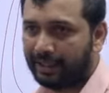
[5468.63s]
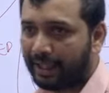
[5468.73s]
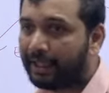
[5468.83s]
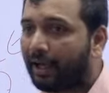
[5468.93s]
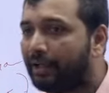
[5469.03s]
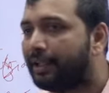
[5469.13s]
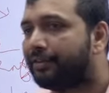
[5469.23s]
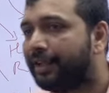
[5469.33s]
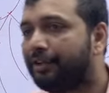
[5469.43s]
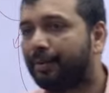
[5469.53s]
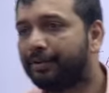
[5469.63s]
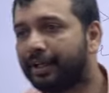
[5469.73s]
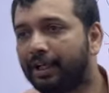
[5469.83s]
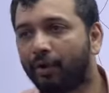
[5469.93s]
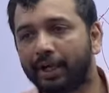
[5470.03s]
Right, all these things,
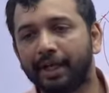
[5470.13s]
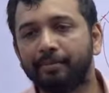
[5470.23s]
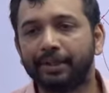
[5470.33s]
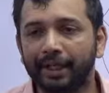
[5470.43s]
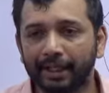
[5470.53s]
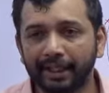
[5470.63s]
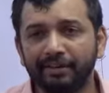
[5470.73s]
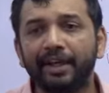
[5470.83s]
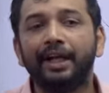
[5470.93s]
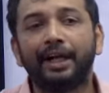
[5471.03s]
basically what I am saying is,